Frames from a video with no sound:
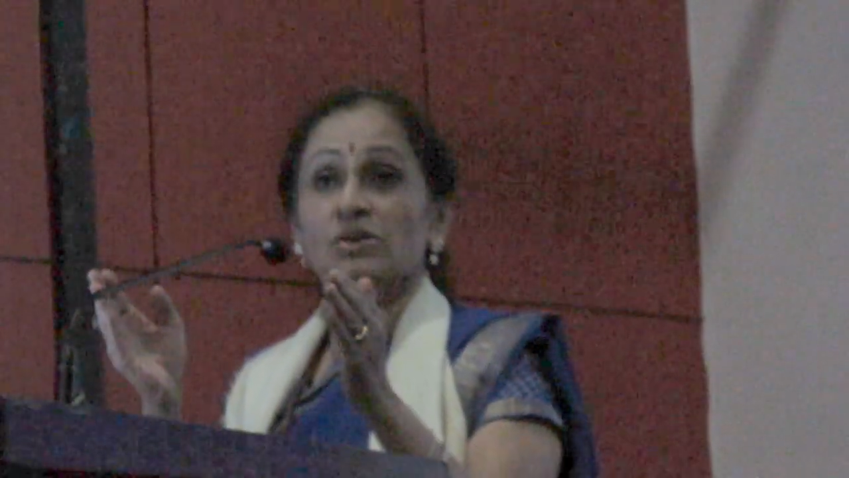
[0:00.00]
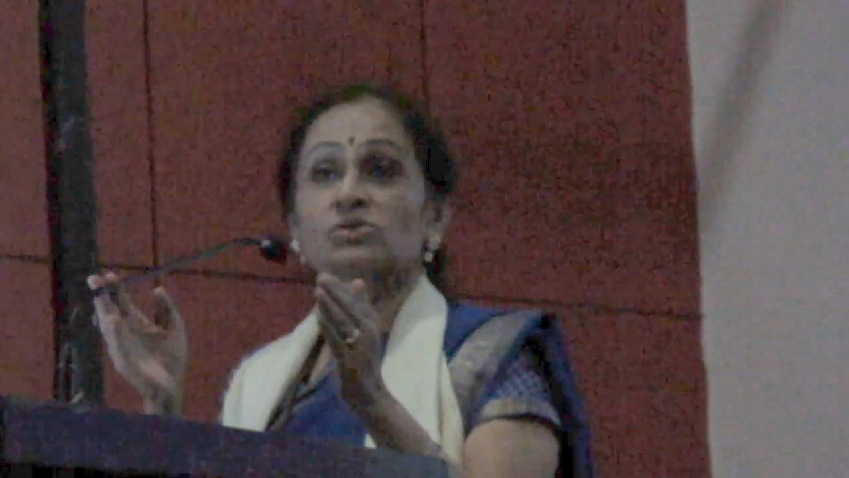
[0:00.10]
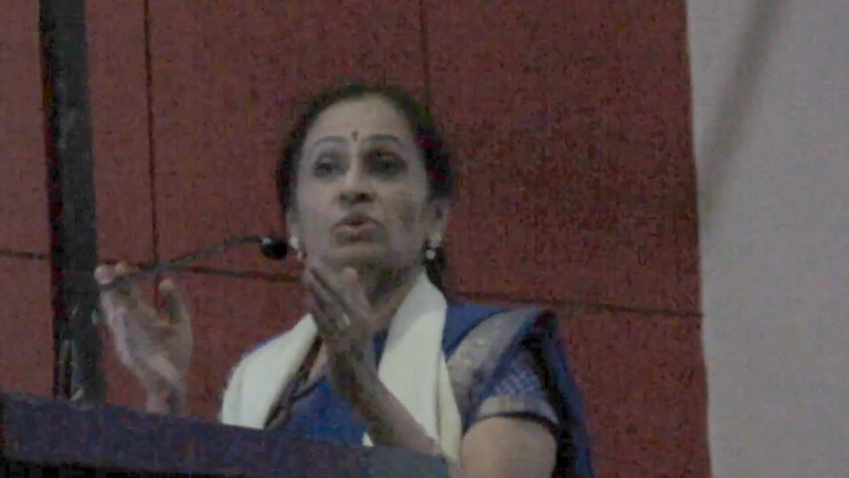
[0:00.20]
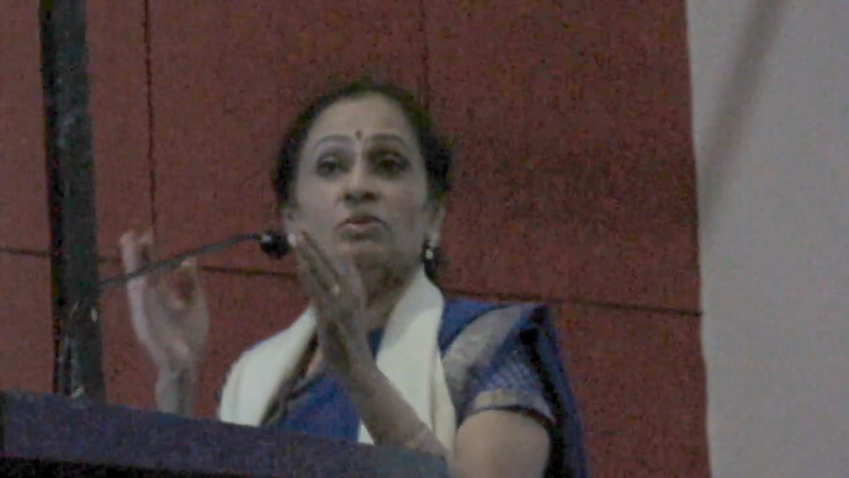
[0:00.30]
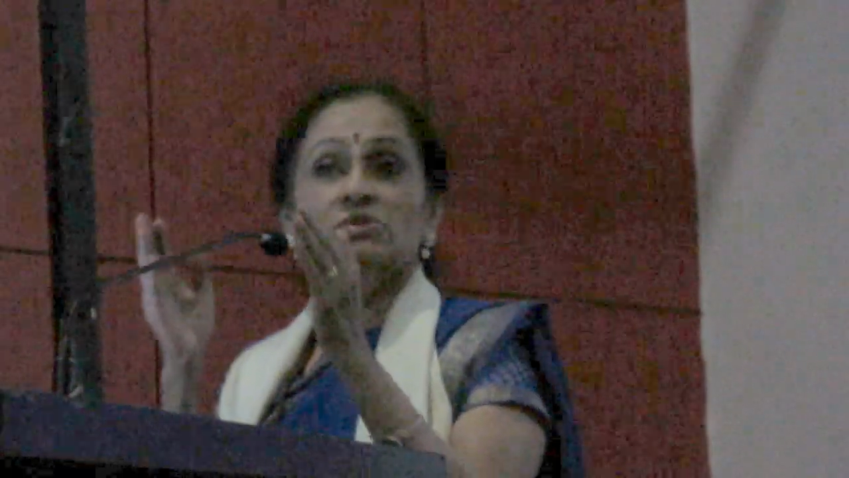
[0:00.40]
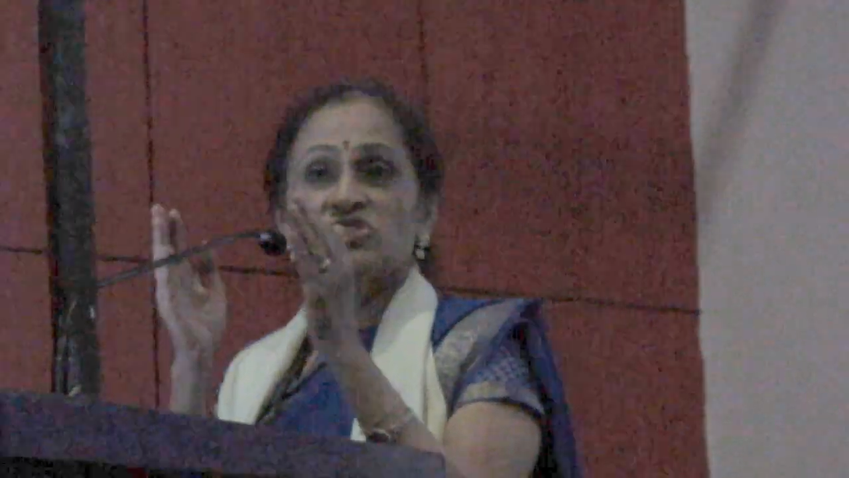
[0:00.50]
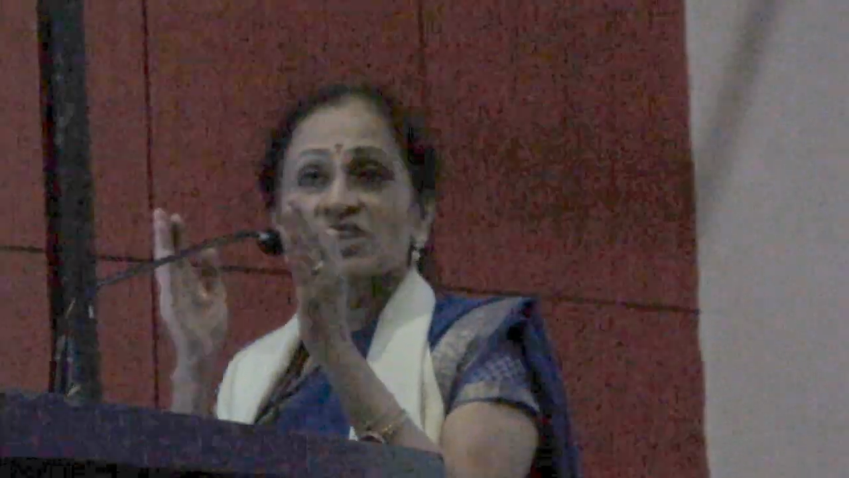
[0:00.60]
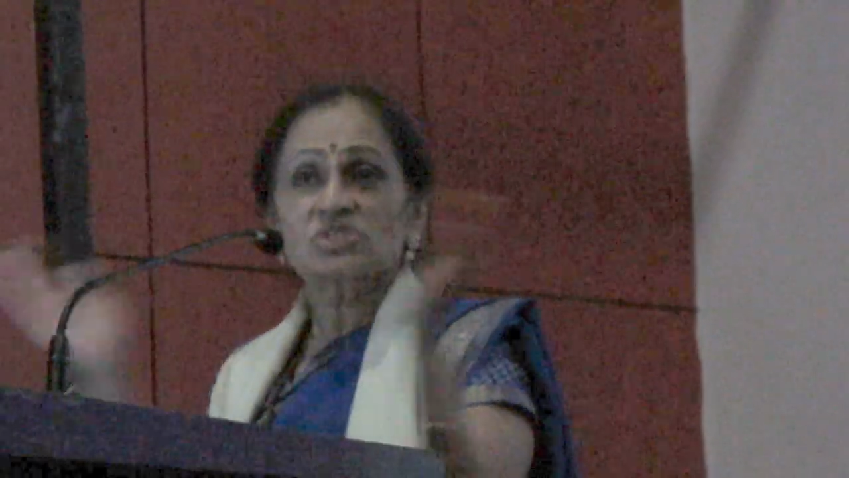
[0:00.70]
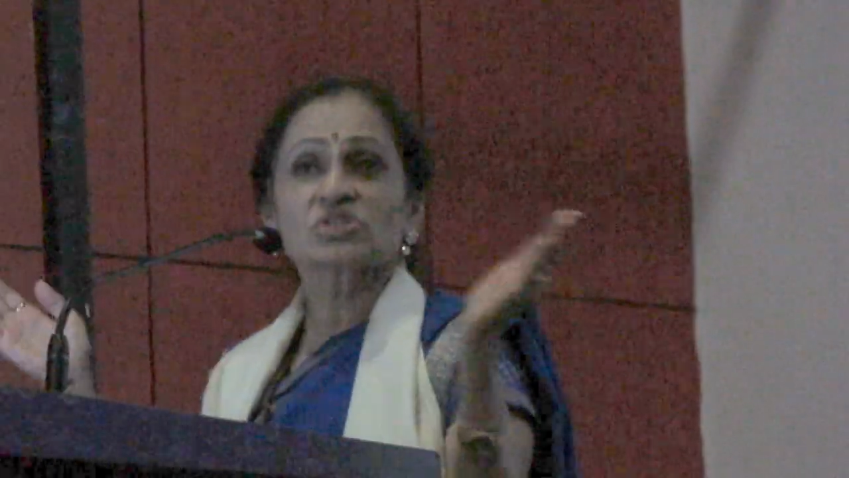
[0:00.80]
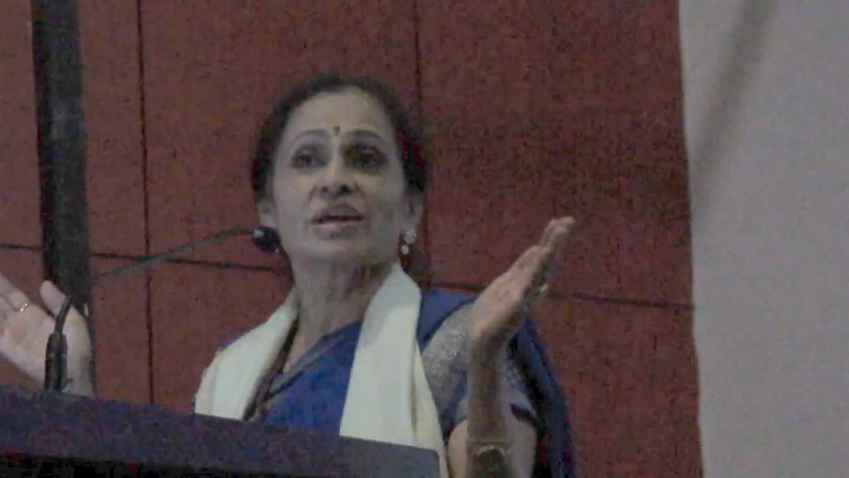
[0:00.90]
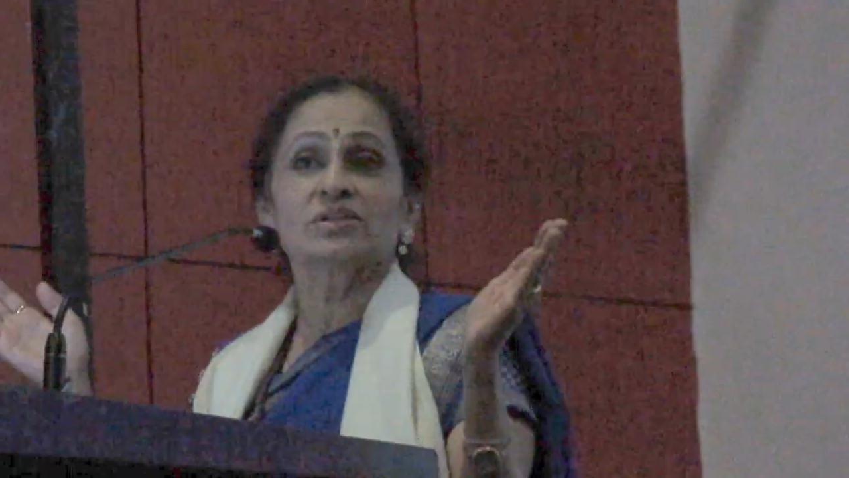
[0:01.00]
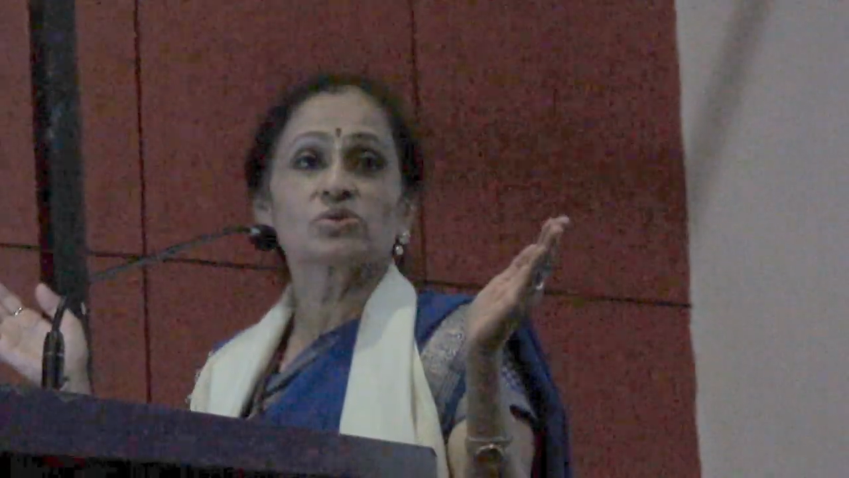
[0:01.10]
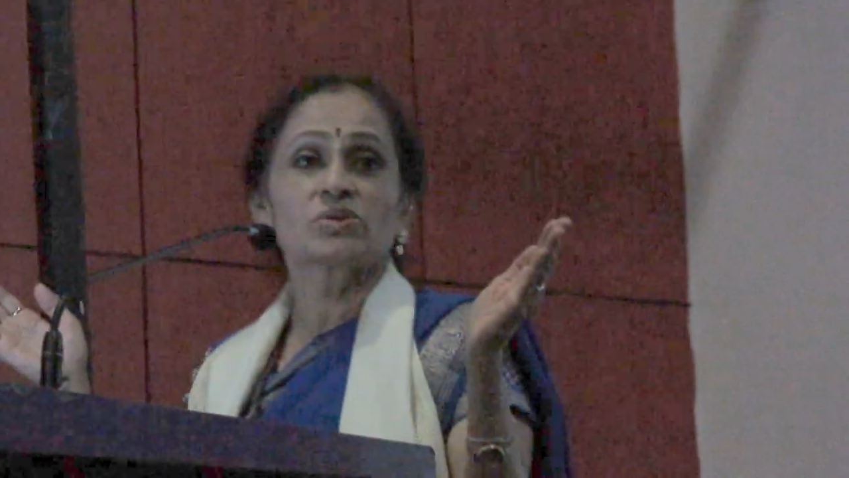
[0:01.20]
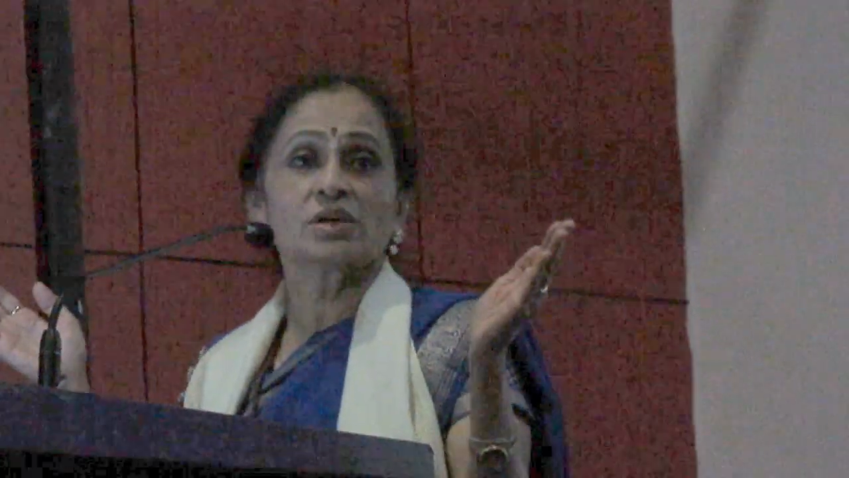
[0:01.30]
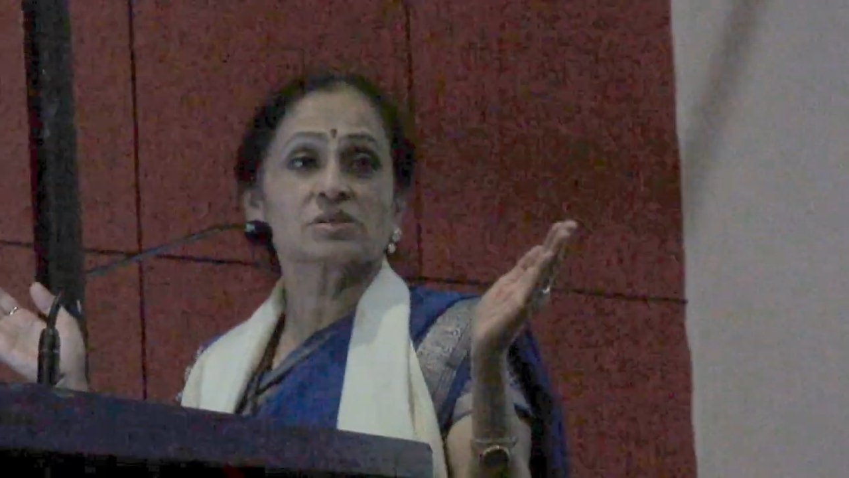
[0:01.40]
So just
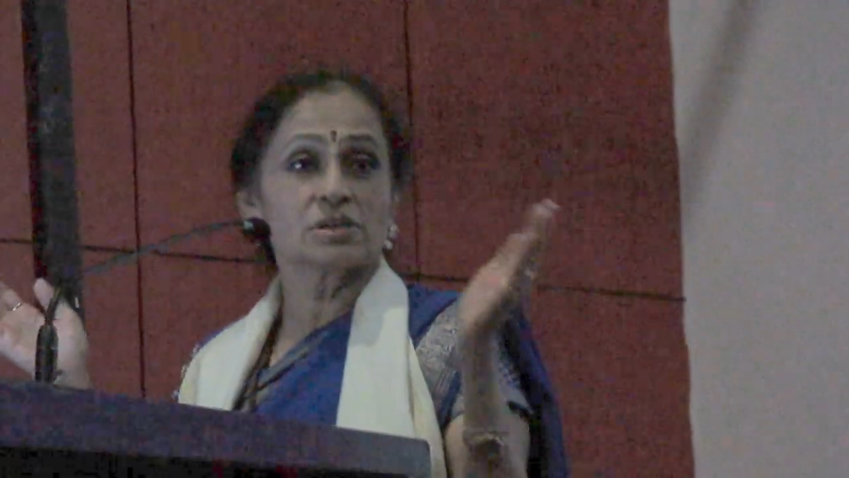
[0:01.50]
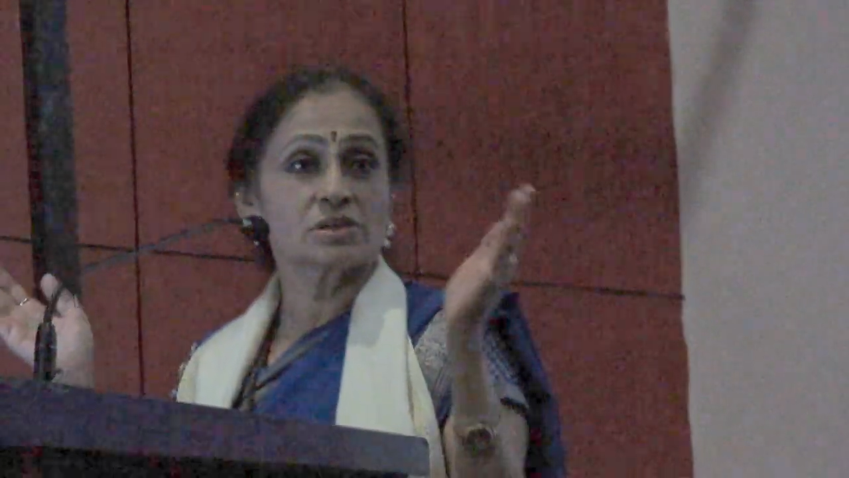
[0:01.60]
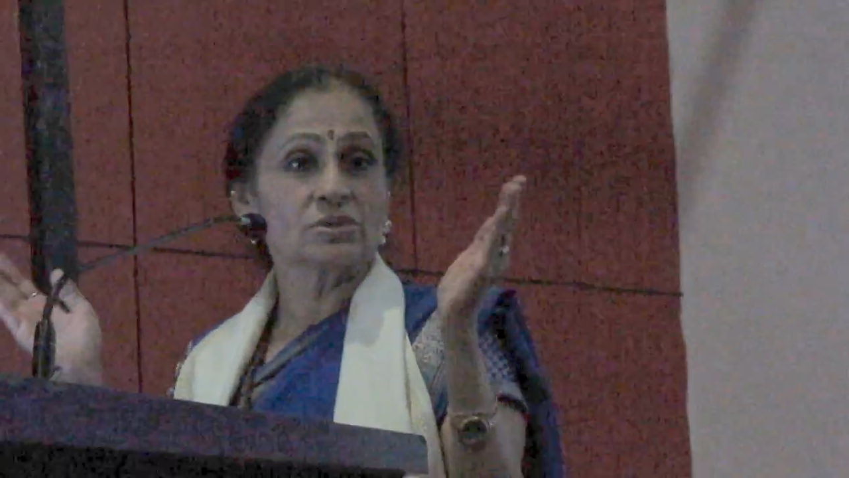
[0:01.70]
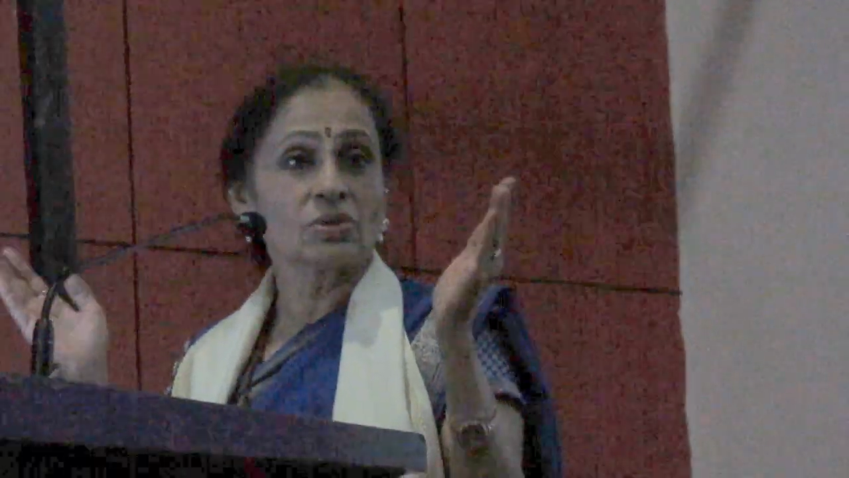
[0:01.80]
education is